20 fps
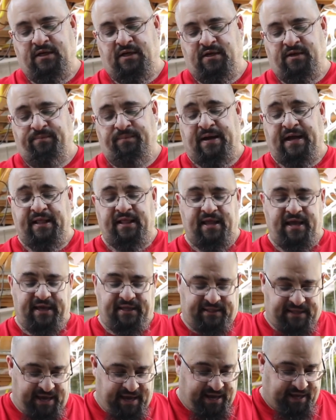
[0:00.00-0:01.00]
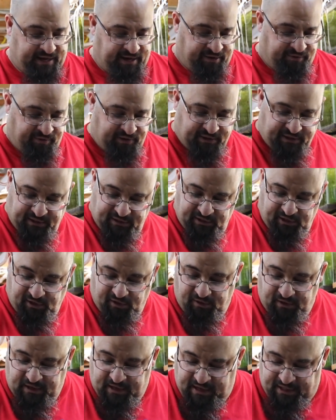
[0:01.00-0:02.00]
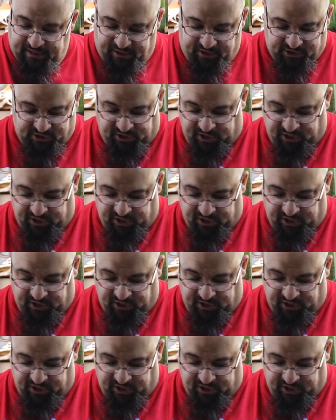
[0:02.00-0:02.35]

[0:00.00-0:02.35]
I like that, I really do. There's